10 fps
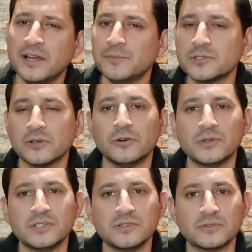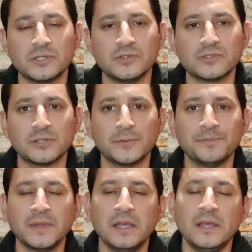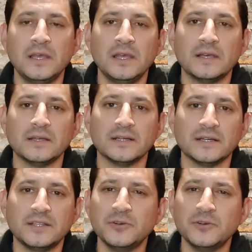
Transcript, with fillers: I almost always use a reducer. Uh,